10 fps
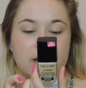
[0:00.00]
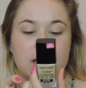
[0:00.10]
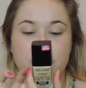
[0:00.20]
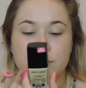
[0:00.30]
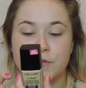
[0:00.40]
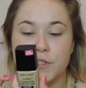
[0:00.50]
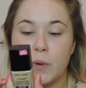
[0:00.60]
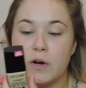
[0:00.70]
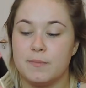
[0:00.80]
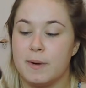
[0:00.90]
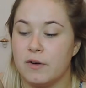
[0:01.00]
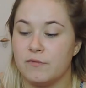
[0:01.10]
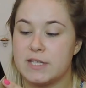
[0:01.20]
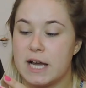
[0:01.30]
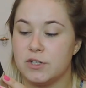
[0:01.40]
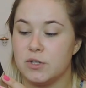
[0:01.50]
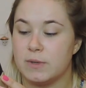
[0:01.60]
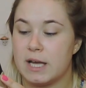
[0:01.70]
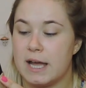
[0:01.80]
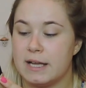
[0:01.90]
It lasts for 12 months and you
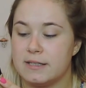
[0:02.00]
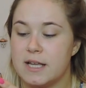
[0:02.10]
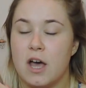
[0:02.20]
get